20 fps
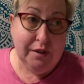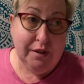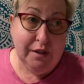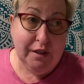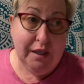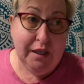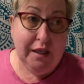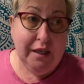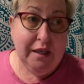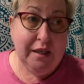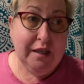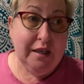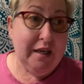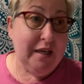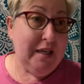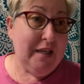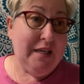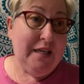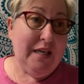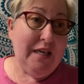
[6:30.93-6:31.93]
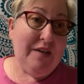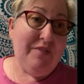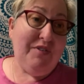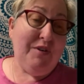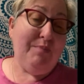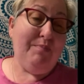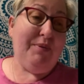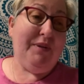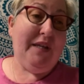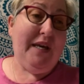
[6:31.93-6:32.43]
E- an
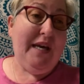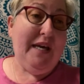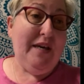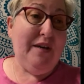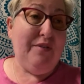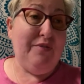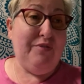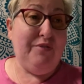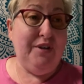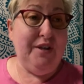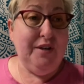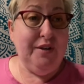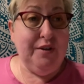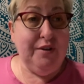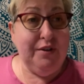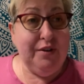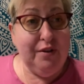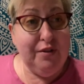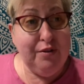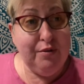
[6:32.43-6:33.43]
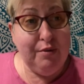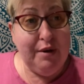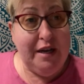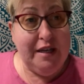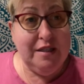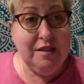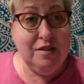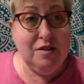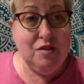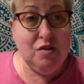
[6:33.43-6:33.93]
even playing field
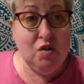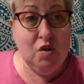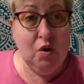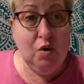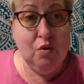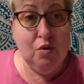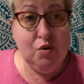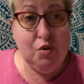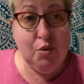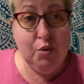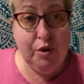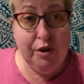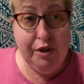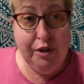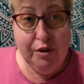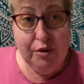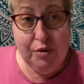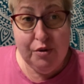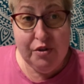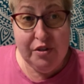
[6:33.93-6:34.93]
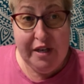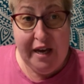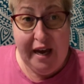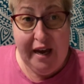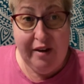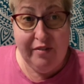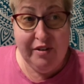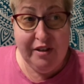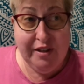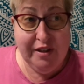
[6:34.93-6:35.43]
threatens those who are used to
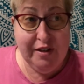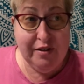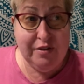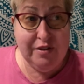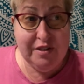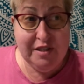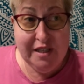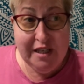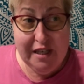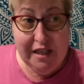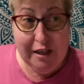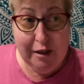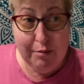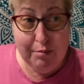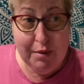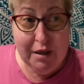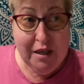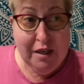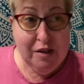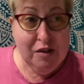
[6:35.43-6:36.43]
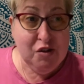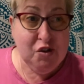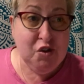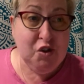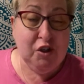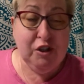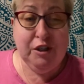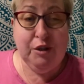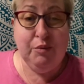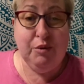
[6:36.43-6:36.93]
having their team
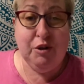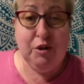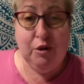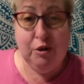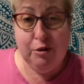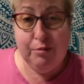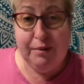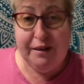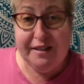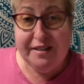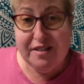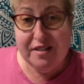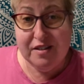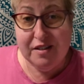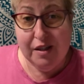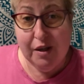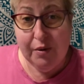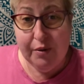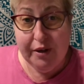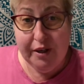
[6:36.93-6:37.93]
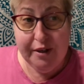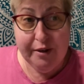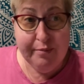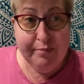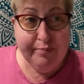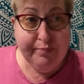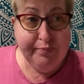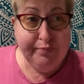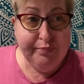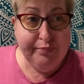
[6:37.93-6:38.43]
starting with all the bases loaded.
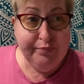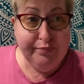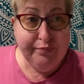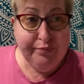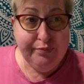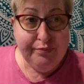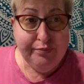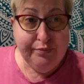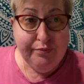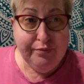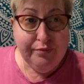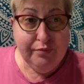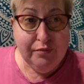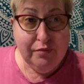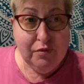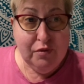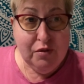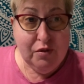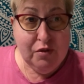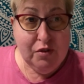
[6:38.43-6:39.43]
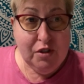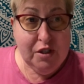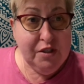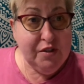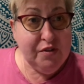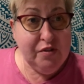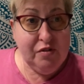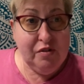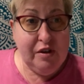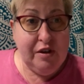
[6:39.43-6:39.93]

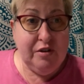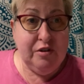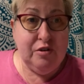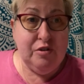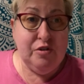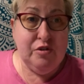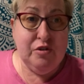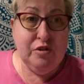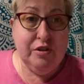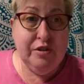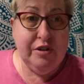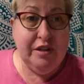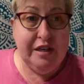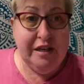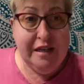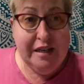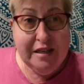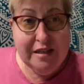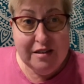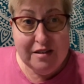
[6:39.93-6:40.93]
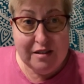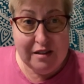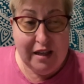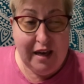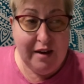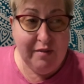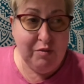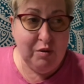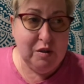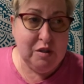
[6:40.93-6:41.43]
Jesus understood that his
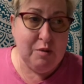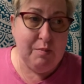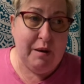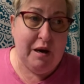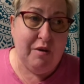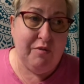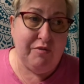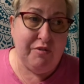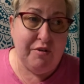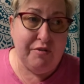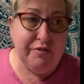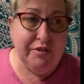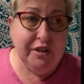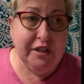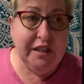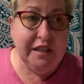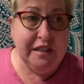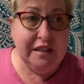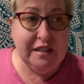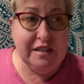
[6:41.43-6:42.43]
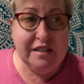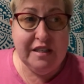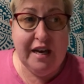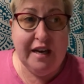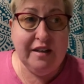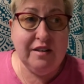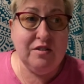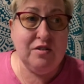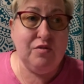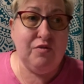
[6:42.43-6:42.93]
life was about fulfilling the
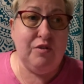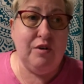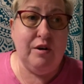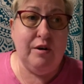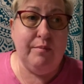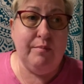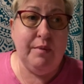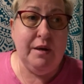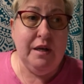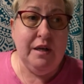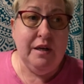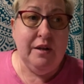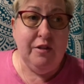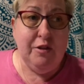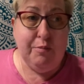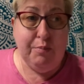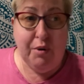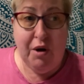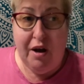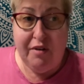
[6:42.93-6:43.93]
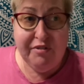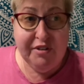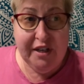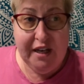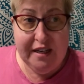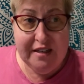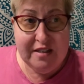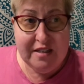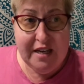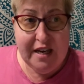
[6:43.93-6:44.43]
text from the prophet
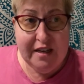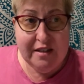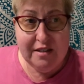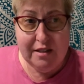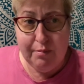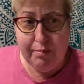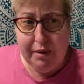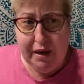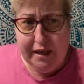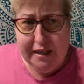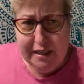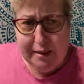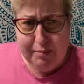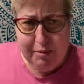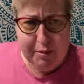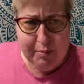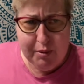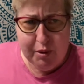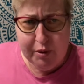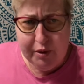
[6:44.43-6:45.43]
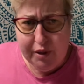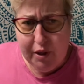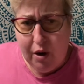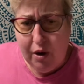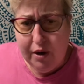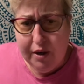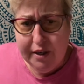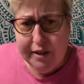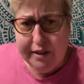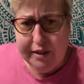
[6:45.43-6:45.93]
Isaiah to bind up the
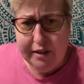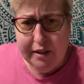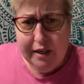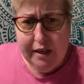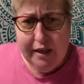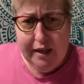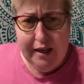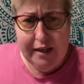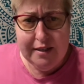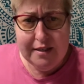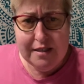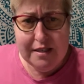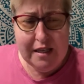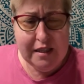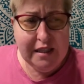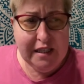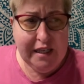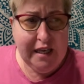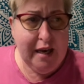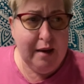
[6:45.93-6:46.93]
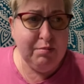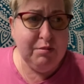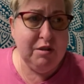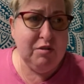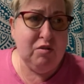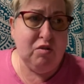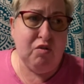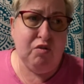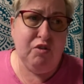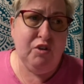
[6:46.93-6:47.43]
brokenhearted and set the
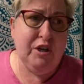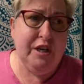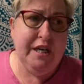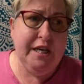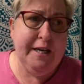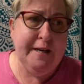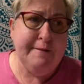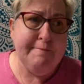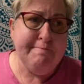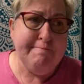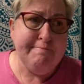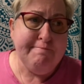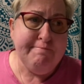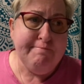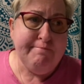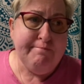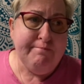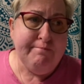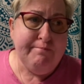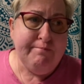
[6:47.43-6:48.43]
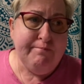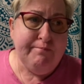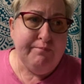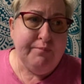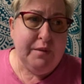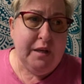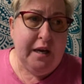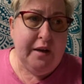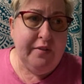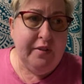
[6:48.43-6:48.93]
captives free,
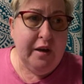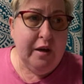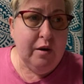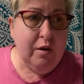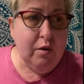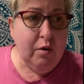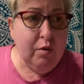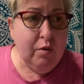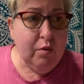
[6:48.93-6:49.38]
and that